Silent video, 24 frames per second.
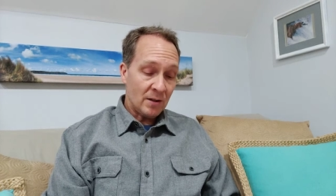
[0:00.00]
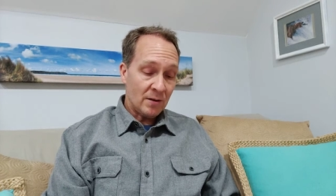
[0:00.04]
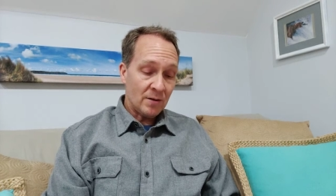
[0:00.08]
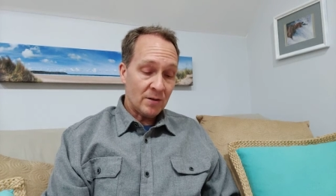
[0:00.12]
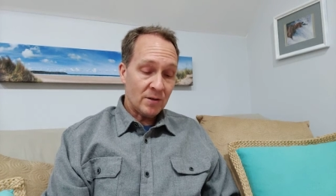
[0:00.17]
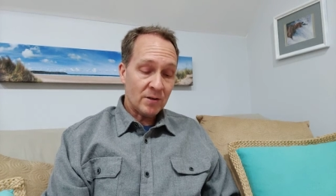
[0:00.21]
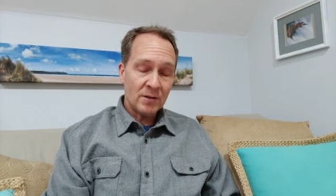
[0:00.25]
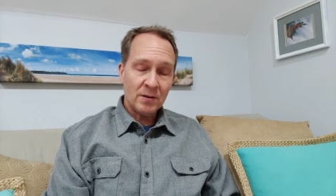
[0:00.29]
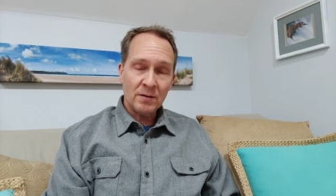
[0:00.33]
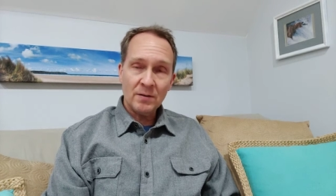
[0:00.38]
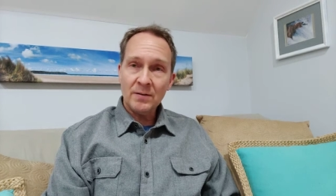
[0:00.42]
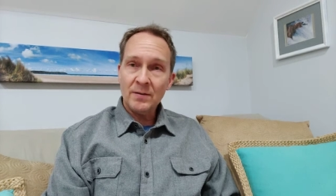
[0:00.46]
And
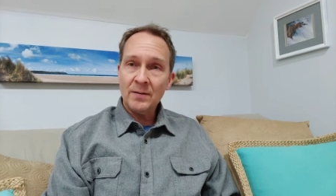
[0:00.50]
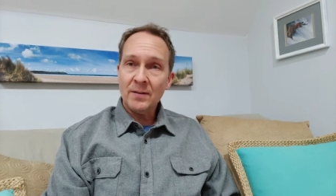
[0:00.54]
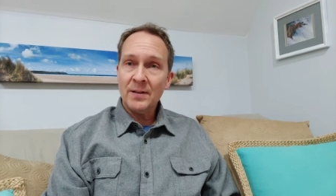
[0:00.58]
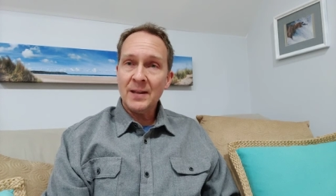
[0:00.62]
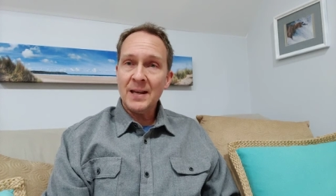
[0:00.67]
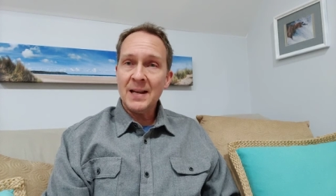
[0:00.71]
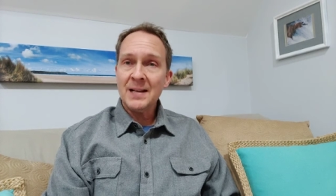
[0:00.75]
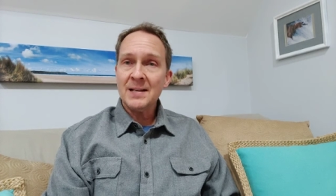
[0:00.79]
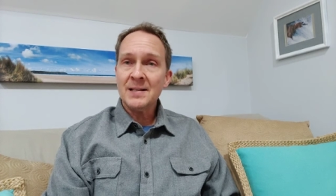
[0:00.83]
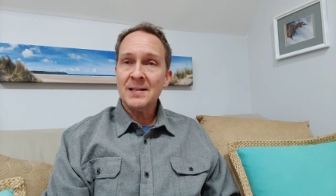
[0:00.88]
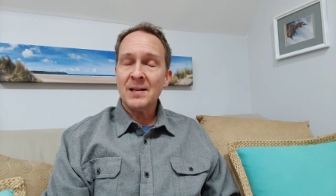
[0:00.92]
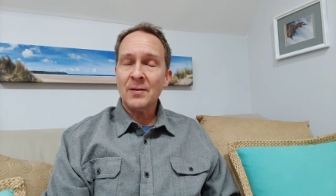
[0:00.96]
there's certain
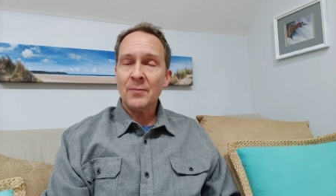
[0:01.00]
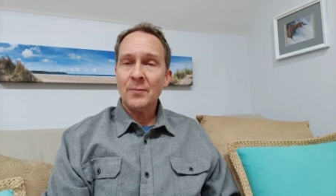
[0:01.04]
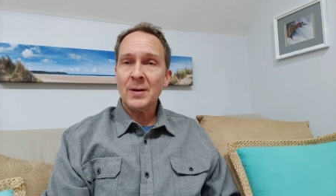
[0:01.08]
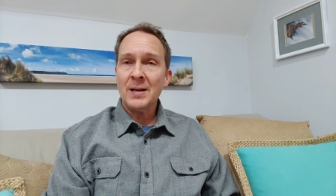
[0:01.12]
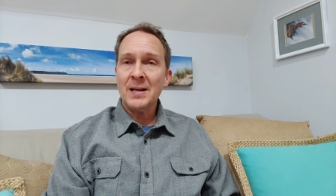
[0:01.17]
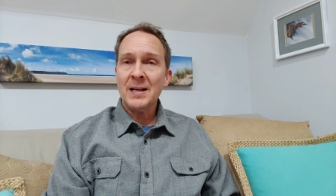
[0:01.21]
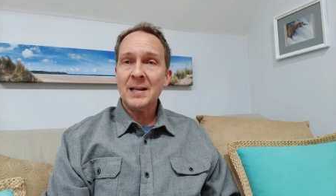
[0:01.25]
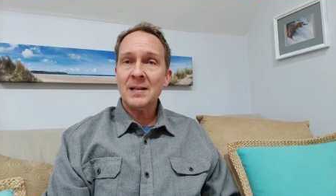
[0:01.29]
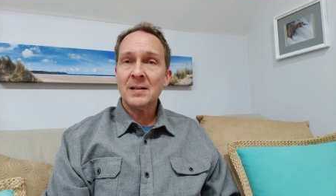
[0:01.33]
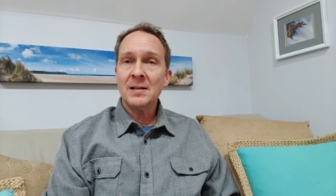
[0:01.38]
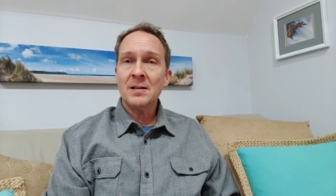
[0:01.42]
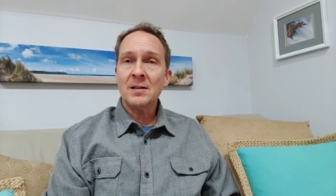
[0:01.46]
things that
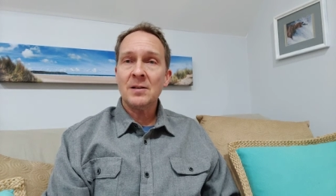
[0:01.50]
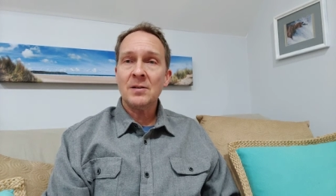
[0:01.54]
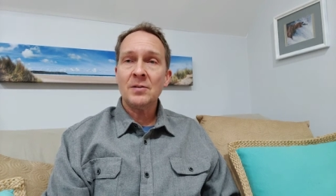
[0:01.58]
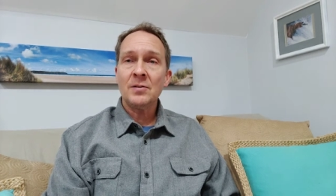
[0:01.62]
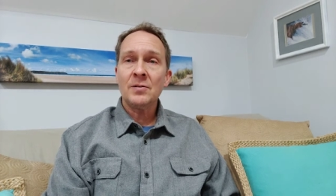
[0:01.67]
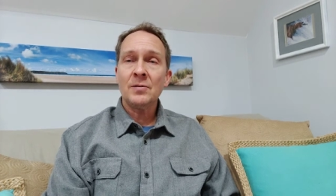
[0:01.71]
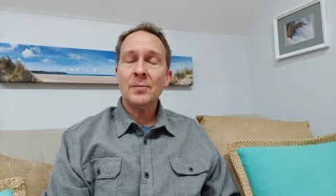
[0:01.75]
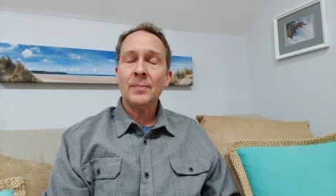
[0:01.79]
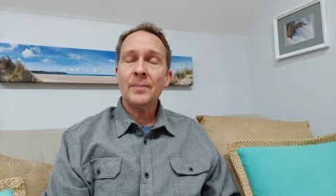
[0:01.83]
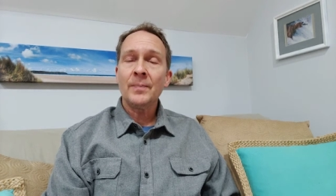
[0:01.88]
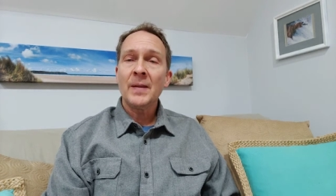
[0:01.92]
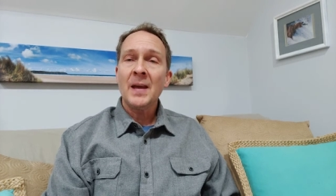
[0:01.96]
we need to
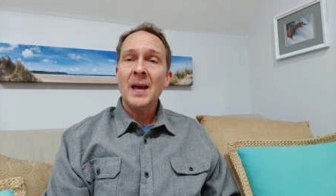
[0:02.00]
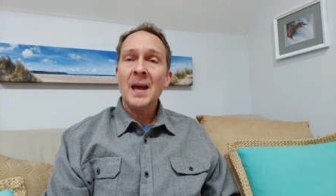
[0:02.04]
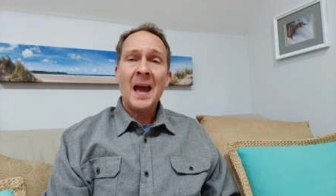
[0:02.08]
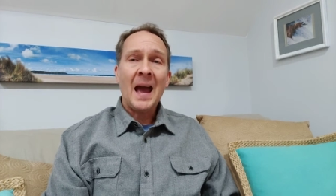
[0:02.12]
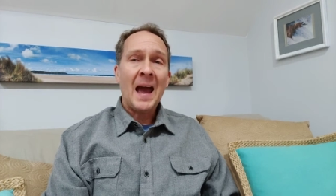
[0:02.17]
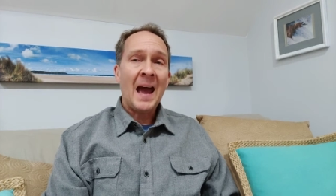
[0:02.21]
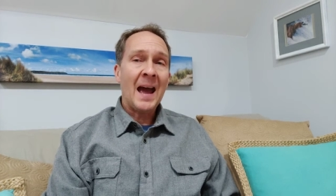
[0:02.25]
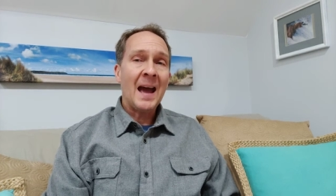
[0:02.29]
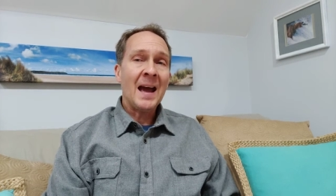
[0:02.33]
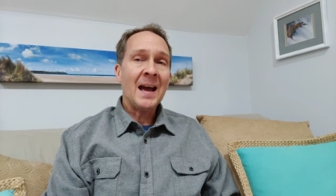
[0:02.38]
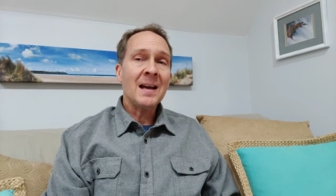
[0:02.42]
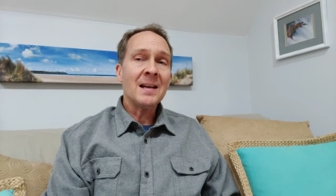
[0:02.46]
do
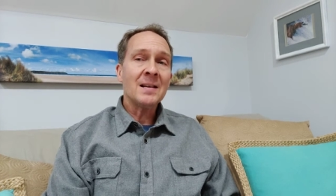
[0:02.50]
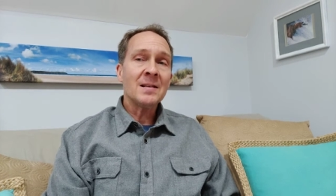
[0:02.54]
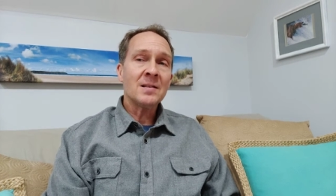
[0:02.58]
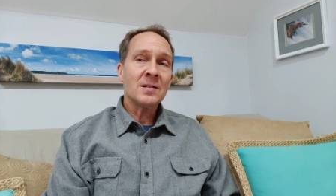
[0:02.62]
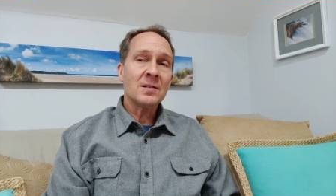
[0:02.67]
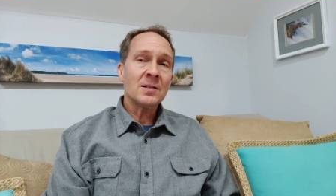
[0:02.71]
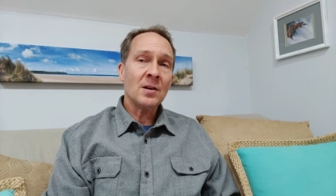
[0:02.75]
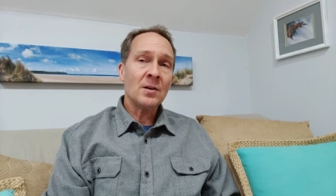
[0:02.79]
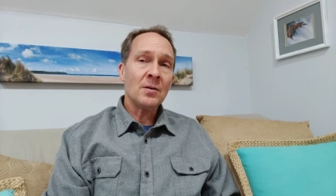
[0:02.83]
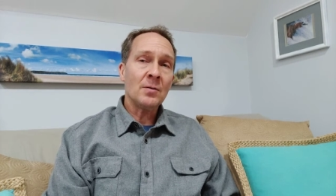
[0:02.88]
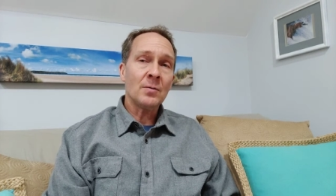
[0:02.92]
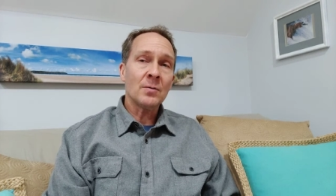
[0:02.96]

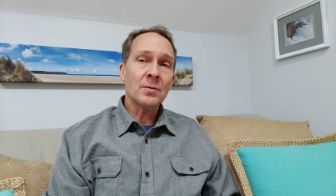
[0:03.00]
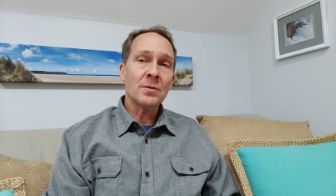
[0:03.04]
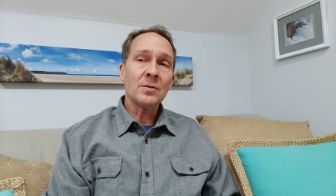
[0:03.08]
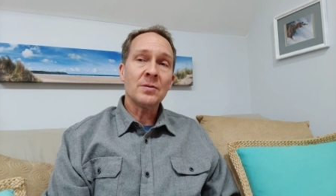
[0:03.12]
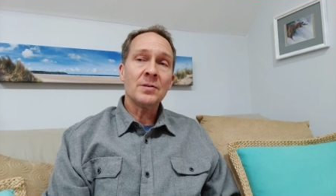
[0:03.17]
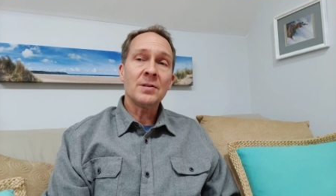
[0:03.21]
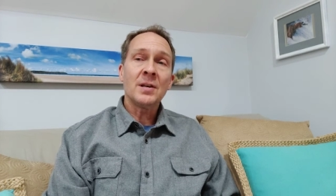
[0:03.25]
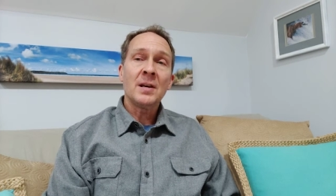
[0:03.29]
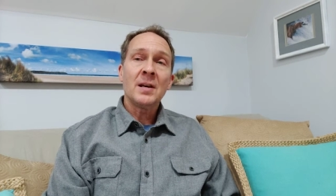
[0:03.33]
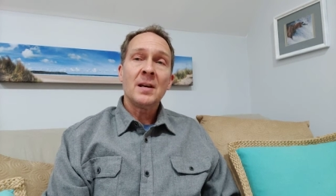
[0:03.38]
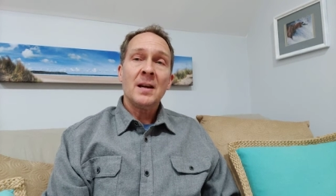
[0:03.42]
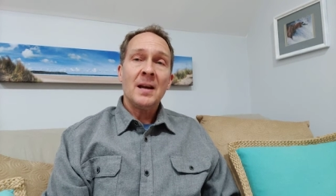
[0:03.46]
as
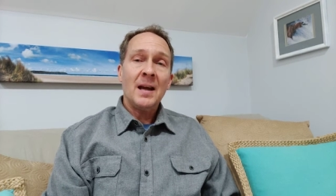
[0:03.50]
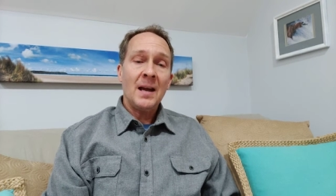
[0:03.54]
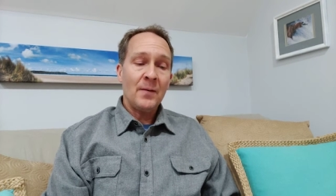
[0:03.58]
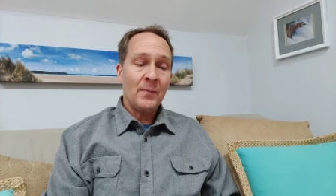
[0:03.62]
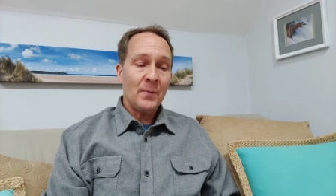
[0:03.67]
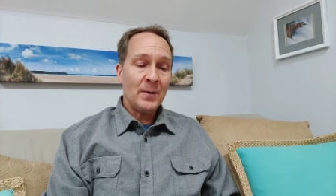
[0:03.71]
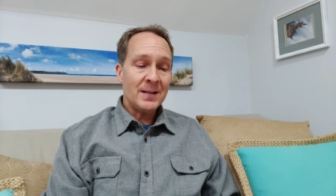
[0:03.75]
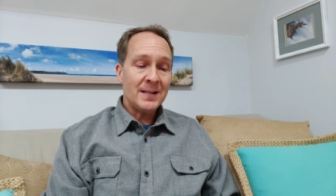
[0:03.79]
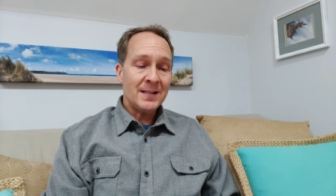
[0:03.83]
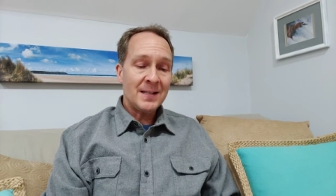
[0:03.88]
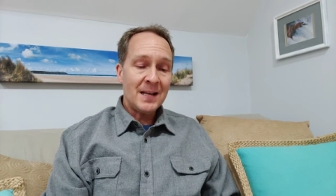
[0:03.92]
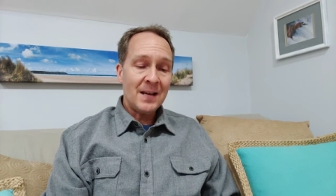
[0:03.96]
sowers
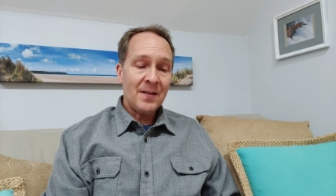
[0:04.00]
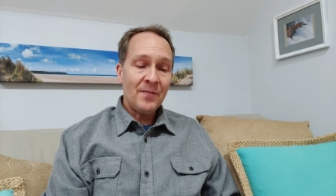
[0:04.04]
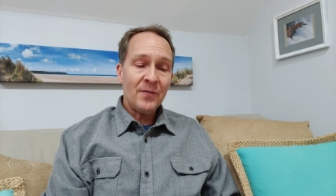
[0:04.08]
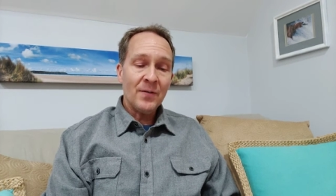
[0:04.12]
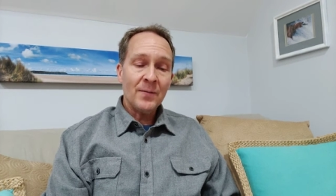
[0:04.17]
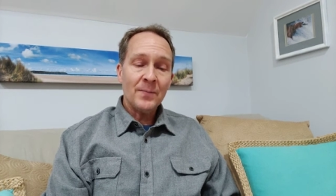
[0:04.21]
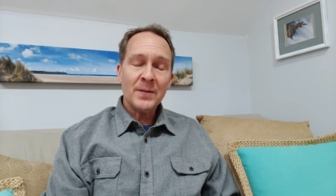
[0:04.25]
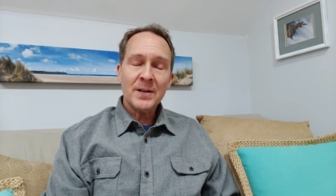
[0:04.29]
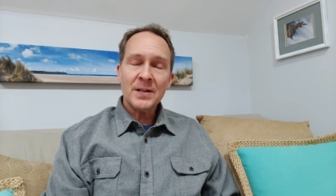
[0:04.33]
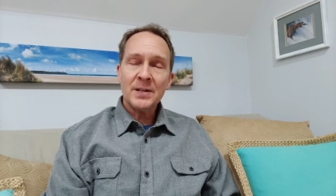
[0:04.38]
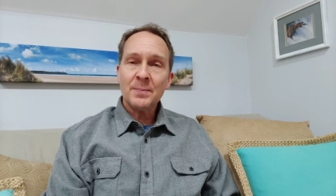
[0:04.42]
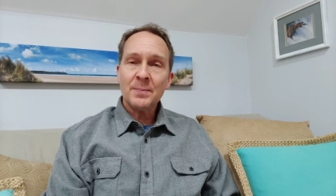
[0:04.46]
and we see from